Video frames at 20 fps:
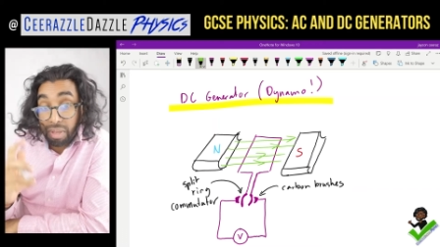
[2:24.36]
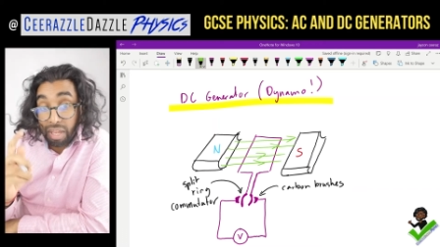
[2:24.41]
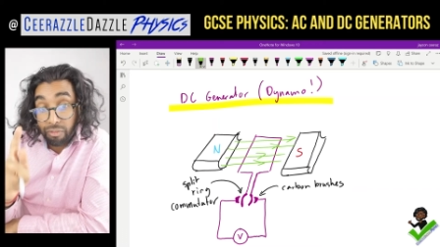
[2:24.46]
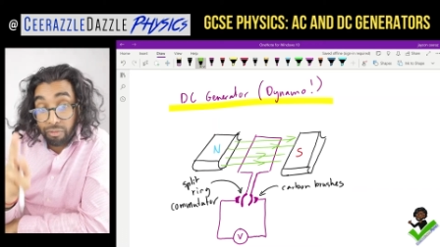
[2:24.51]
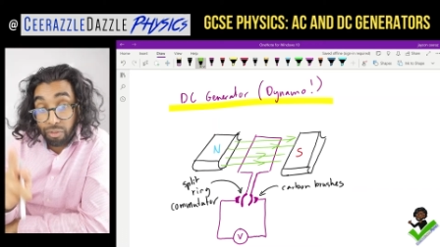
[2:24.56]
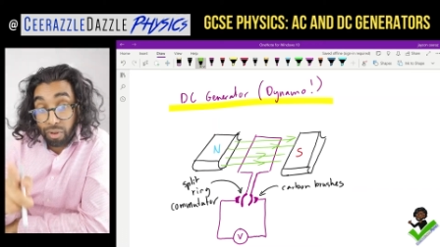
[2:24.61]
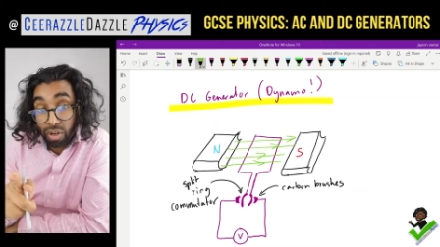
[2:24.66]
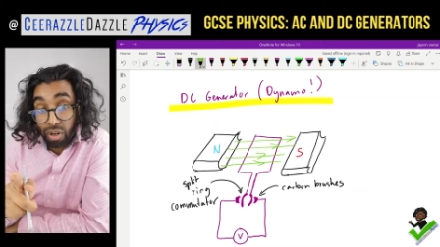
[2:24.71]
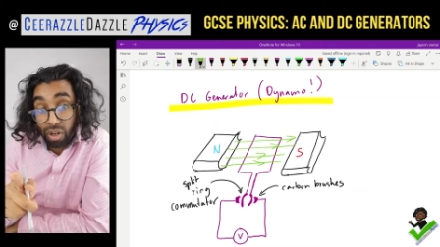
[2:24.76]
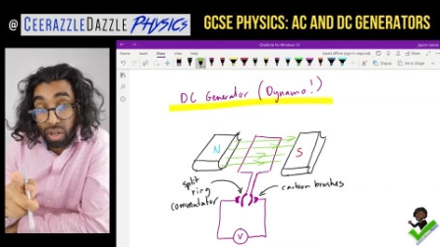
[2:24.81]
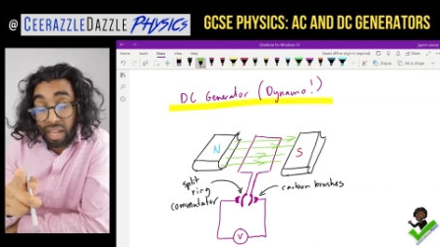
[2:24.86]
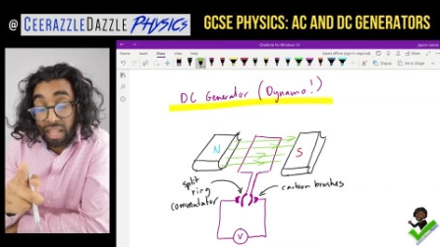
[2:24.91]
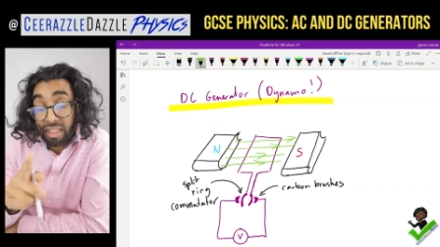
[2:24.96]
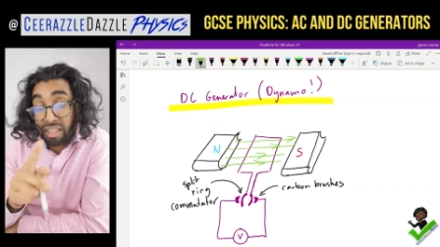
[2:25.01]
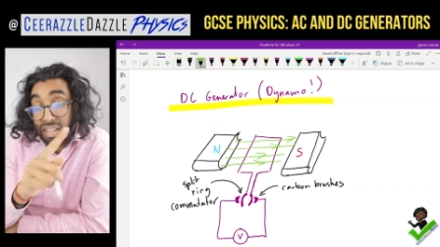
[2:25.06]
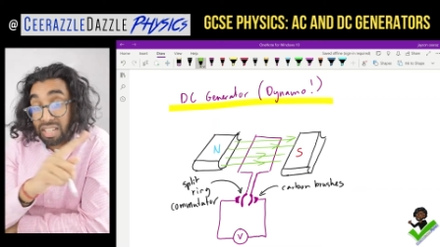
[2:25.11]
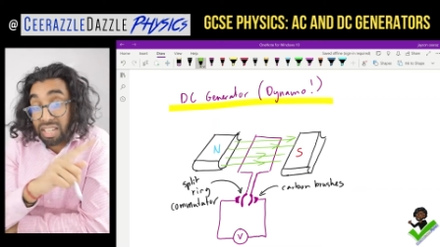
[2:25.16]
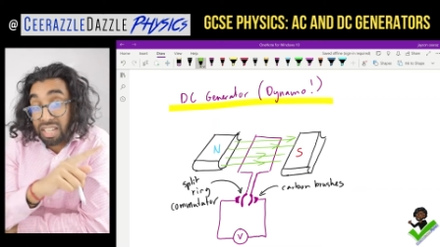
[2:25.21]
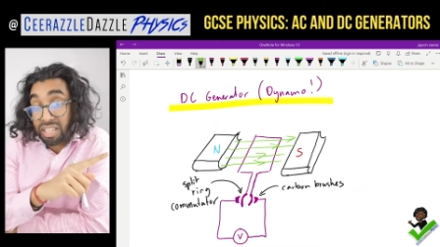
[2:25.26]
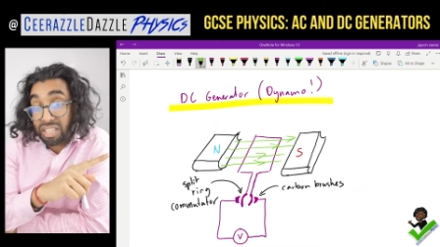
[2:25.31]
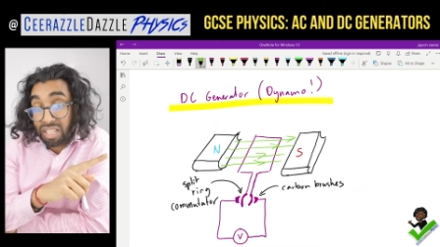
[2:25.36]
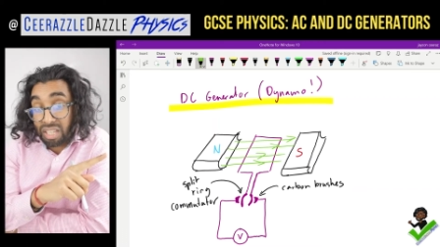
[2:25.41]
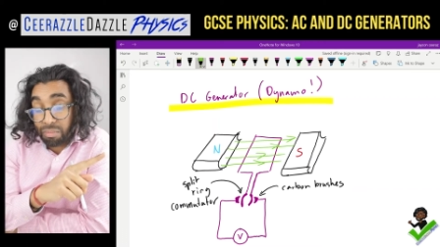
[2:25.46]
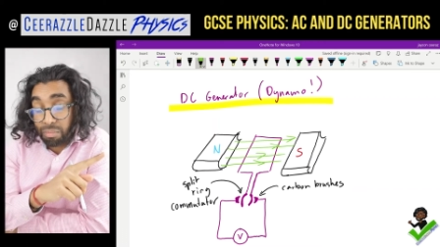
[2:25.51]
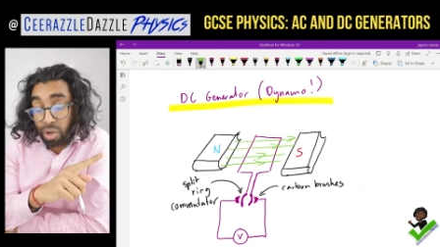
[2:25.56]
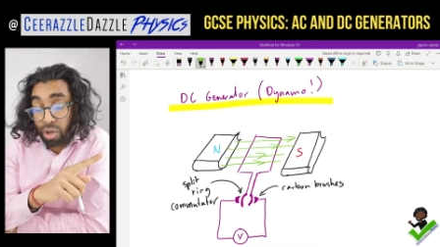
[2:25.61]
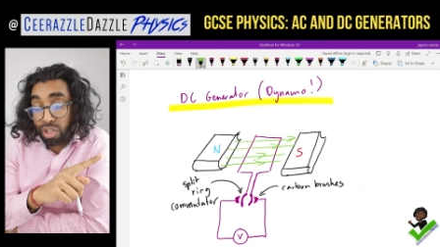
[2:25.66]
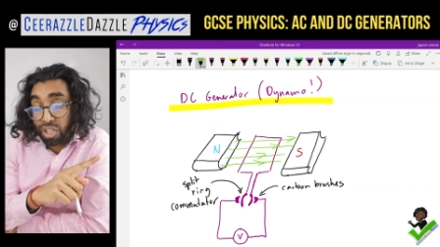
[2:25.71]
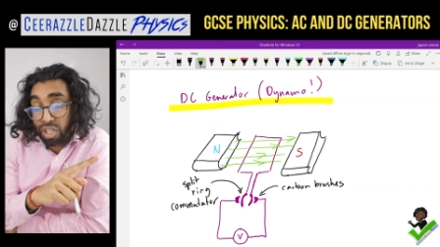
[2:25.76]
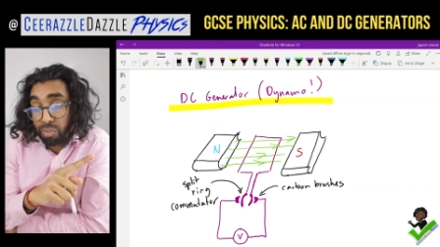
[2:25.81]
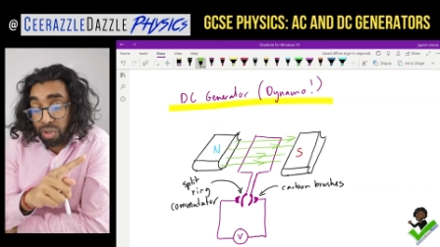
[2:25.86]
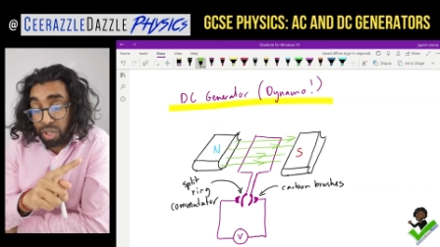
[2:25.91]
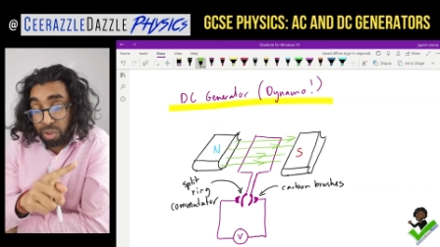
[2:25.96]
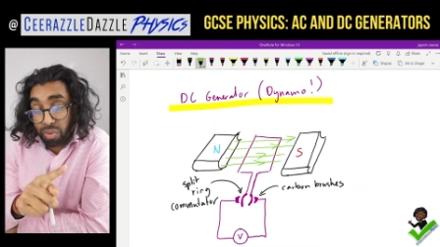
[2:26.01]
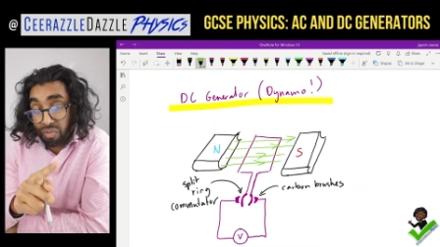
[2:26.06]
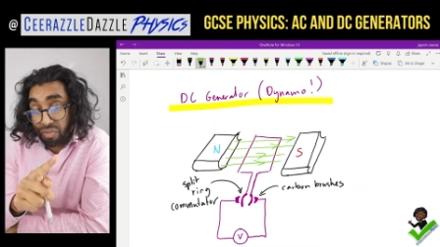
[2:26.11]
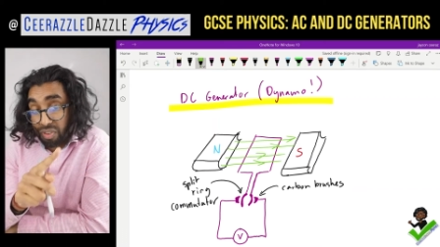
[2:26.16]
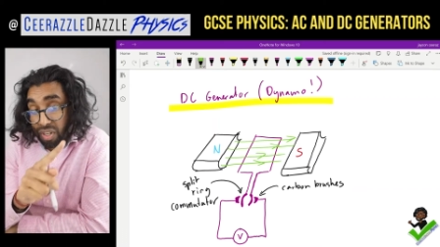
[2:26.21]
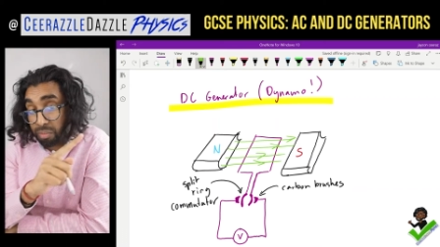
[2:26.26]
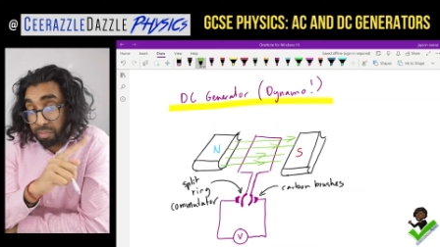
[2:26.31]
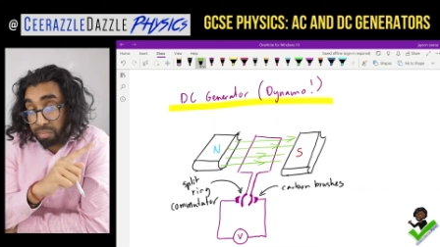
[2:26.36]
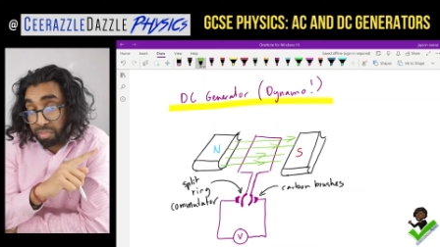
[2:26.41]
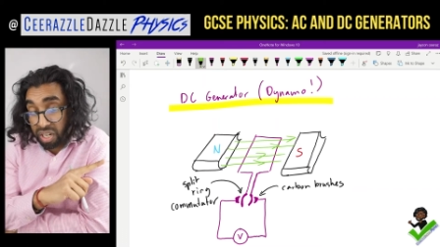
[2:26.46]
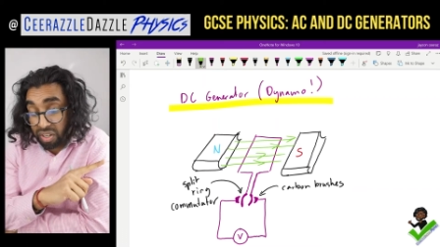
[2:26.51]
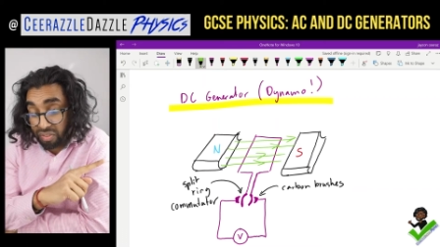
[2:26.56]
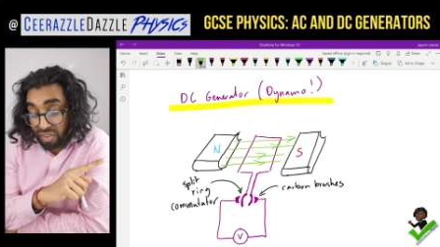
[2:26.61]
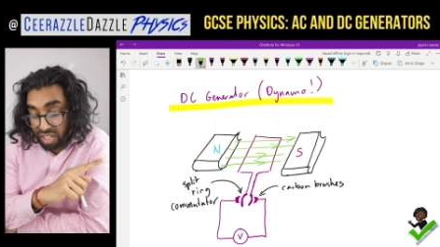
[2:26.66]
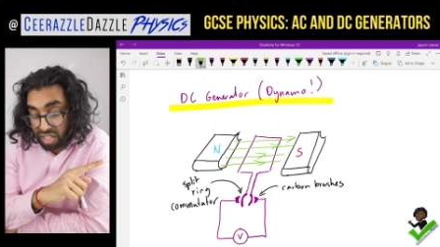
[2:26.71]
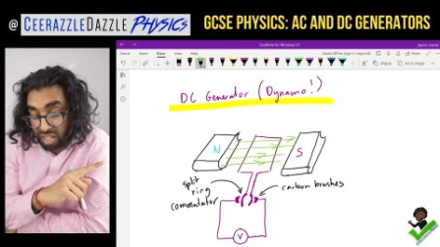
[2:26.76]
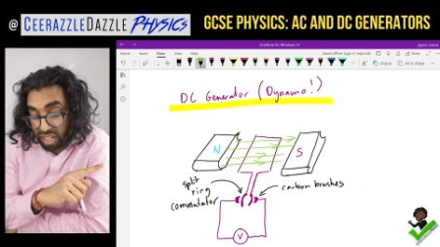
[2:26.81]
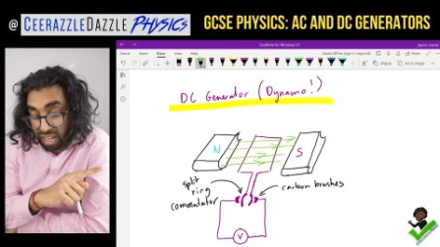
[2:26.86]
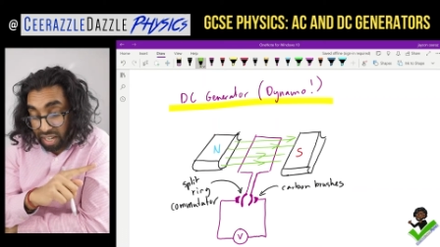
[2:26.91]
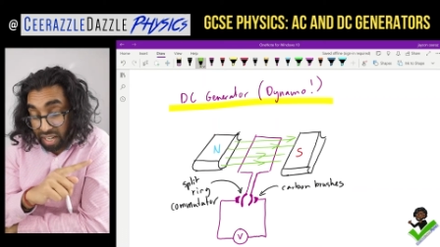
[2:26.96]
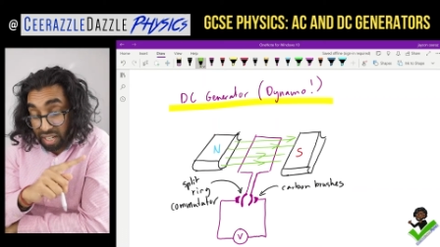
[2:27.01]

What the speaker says: If you look at the DC motor, which we've done previously,